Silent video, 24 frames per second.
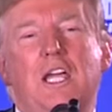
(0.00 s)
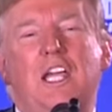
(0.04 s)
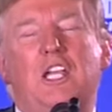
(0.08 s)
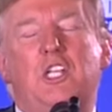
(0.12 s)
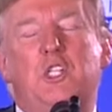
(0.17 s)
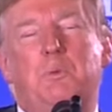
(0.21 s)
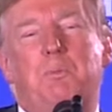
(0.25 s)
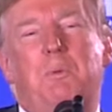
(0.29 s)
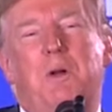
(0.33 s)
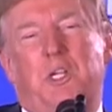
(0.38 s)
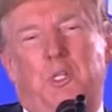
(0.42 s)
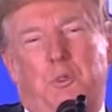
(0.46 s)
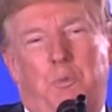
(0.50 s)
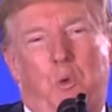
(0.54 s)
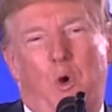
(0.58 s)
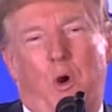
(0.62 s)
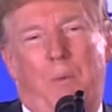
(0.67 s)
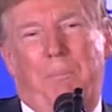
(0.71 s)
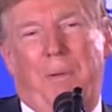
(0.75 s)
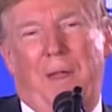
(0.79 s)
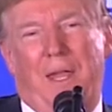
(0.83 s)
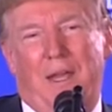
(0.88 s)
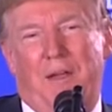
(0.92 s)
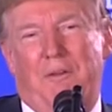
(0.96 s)
it's much more
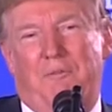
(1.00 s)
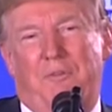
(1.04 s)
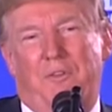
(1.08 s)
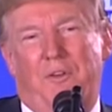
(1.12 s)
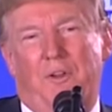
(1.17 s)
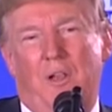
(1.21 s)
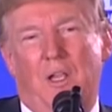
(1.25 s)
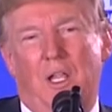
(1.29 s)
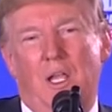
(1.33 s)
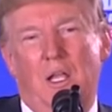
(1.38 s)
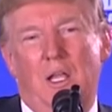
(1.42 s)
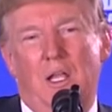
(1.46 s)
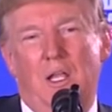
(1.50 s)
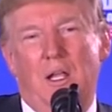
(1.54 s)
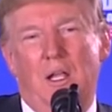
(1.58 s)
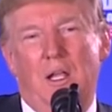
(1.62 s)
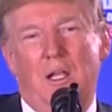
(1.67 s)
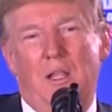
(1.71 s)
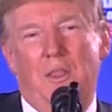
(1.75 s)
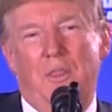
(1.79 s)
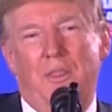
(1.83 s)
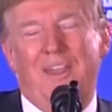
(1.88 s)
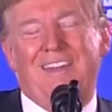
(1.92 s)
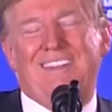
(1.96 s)
painful.
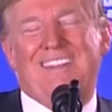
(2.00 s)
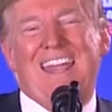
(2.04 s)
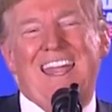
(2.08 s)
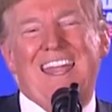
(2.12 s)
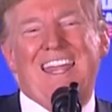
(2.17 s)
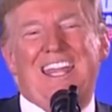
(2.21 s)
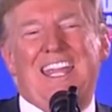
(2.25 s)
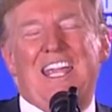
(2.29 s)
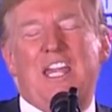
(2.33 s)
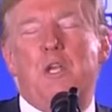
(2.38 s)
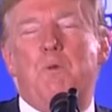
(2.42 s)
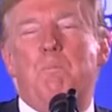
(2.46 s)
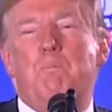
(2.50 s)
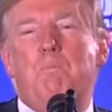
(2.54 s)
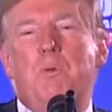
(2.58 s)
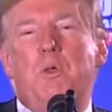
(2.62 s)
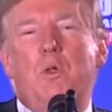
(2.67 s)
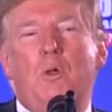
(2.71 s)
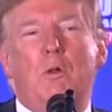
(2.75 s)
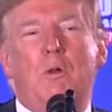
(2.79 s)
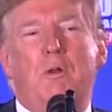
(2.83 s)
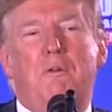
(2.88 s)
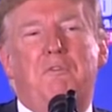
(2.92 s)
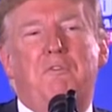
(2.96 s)
They're taking
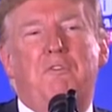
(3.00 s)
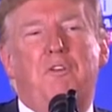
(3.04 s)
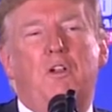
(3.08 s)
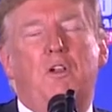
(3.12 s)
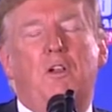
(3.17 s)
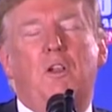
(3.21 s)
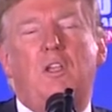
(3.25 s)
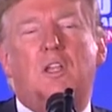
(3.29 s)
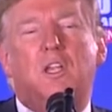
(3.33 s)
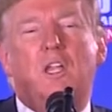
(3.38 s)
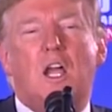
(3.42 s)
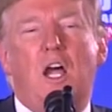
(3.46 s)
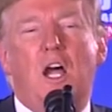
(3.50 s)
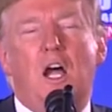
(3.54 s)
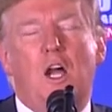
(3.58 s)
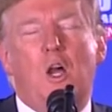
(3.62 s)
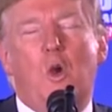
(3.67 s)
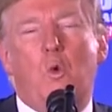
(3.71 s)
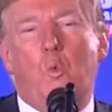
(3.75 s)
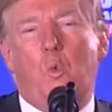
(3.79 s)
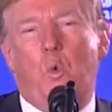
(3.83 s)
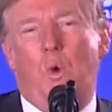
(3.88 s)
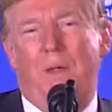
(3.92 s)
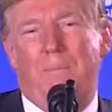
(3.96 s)
beautiful
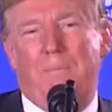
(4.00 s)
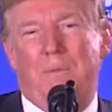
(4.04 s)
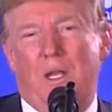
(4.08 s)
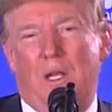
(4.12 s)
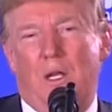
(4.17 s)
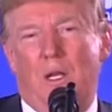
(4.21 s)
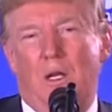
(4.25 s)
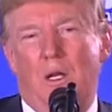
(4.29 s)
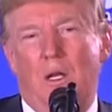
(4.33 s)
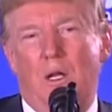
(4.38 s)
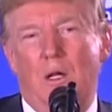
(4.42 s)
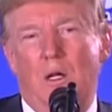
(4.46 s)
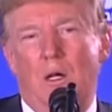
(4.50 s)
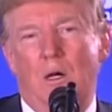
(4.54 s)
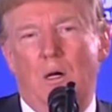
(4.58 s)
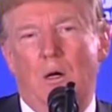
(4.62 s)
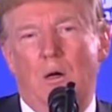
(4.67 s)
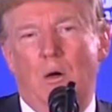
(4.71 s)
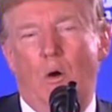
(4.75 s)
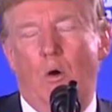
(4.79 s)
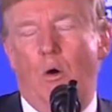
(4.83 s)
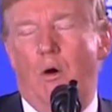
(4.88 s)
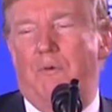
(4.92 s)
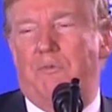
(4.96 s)
young women
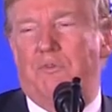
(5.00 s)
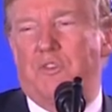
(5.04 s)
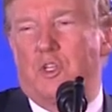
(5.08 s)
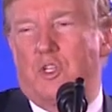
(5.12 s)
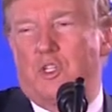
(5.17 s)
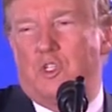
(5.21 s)
off the